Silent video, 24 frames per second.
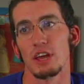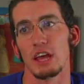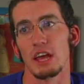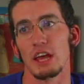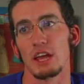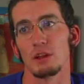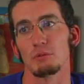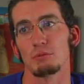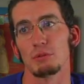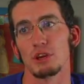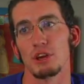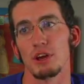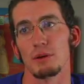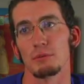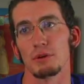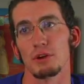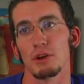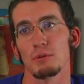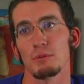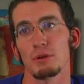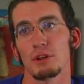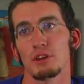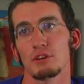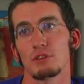and becoming
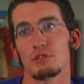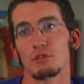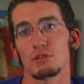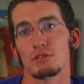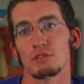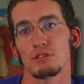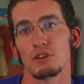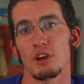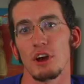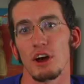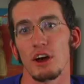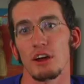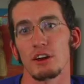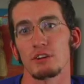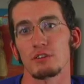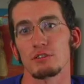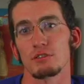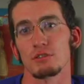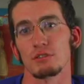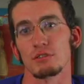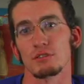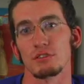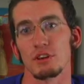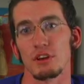committed towards God and
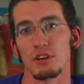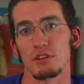towards